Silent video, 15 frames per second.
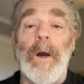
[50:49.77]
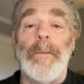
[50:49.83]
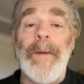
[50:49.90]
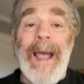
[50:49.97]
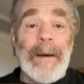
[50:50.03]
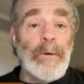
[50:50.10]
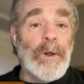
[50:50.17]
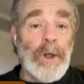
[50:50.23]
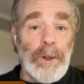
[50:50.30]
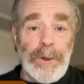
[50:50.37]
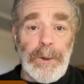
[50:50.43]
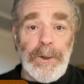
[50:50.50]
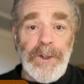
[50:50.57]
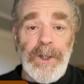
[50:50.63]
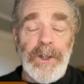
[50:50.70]

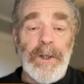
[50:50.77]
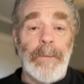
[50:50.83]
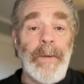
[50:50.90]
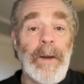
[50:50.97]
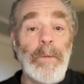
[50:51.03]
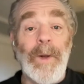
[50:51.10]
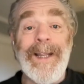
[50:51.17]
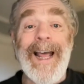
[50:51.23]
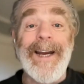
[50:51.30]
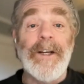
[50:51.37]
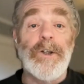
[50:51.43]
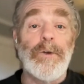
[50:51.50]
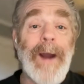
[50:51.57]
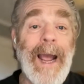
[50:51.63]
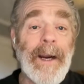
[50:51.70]
agricultural system. And what that
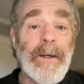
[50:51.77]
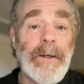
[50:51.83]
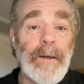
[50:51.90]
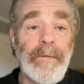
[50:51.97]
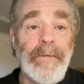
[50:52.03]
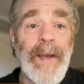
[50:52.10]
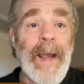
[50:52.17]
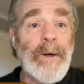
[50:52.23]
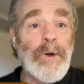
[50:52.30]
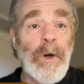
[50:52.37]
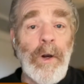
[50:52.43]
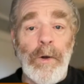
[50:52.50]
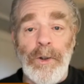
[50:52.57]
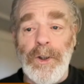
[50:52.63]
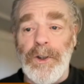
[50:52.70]
extractive
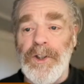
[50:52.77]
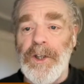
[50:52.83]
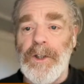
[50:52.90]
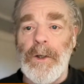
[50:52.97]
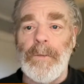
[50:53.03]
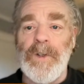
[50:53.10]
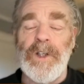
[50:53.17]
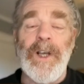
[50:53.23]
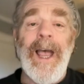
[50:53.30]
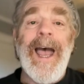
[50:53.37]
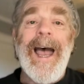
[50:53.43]
agricultural systems is,